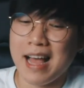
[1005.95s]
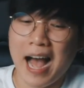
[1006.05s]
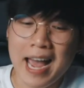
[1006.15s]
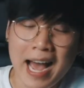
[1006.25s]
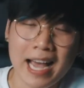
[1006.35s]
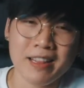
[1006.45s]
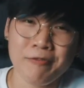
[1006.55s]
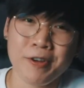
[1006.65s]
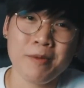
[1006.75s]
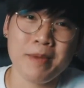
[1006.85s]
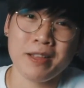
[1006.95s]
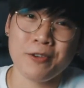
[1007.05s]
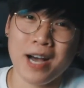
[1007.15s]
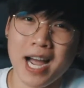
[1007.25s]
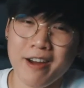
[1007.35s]
I highly recommend
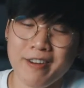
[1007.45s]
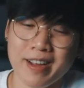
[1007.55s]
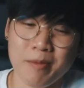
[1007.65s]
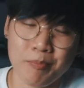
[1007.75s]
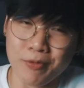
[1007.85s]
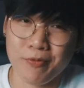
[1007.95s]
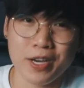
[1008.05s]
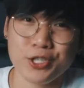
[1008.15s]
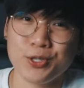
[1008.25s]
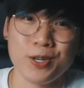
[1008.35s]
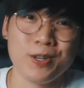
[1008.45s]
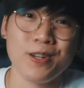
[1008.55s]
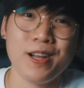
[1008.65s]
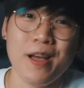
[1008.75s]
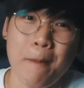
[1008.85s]
you hiring a professional